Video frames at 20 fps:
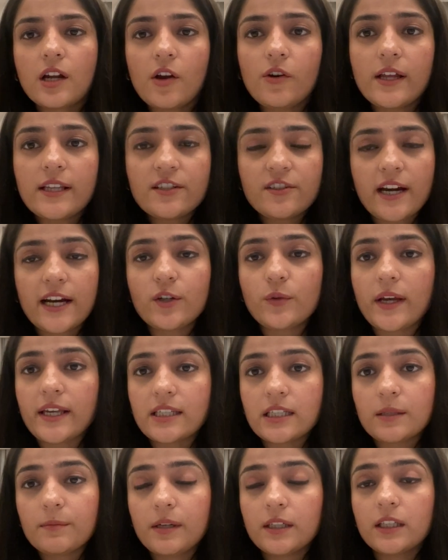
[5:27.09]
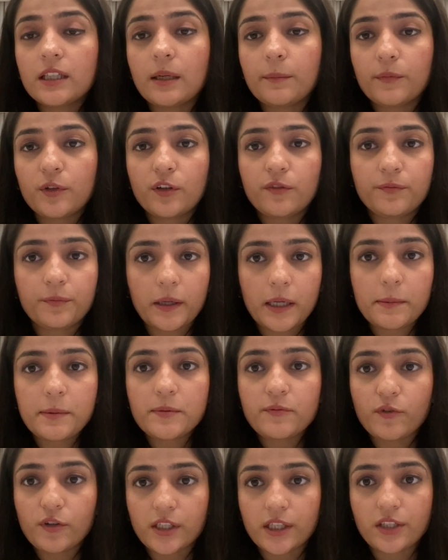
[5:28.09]
let's try to estimate the number of bulbs
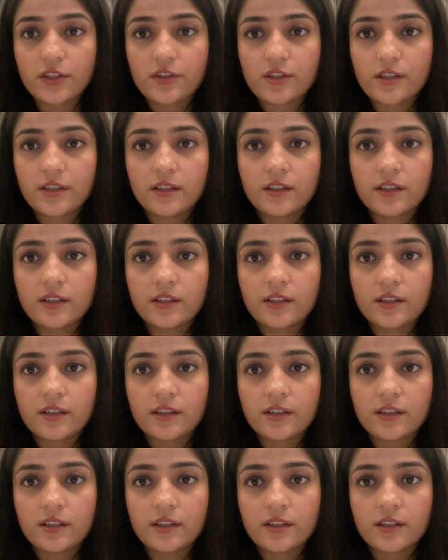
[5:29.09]
for each.